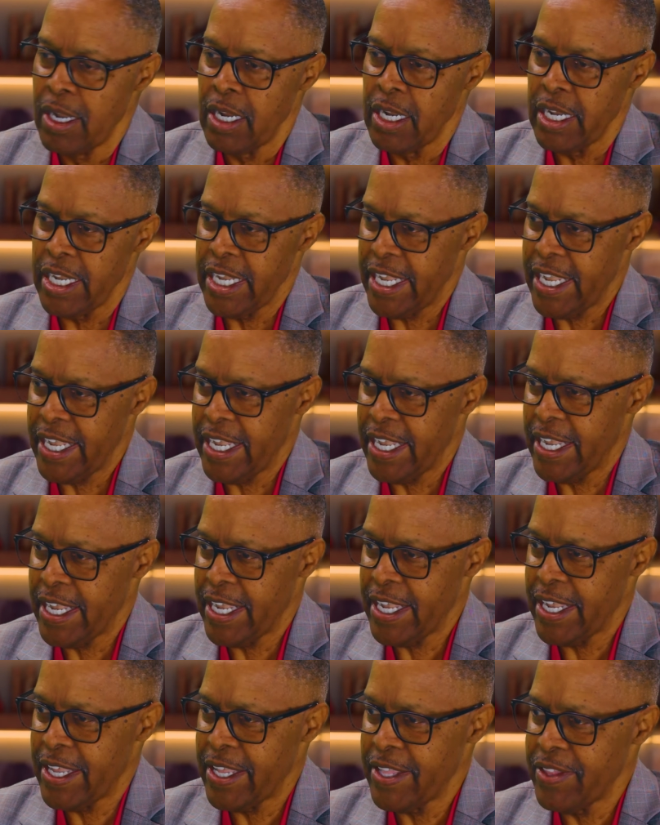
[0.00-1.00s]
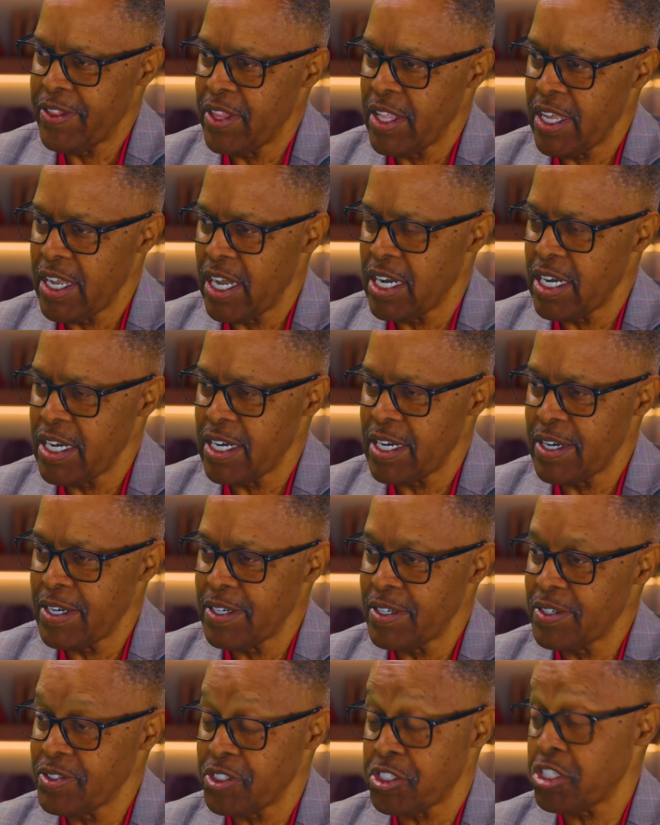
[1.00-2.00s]
And
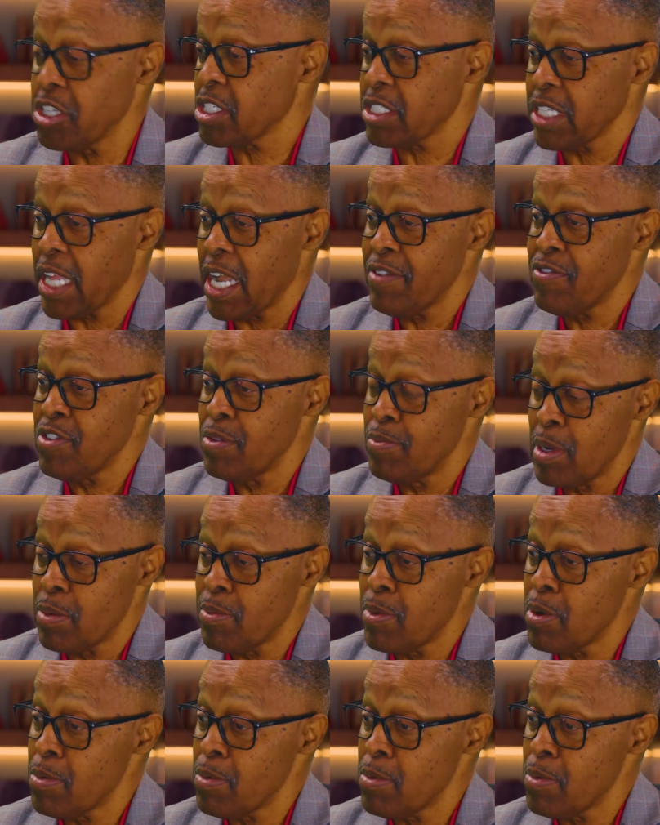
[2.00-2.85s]
shucks, I remember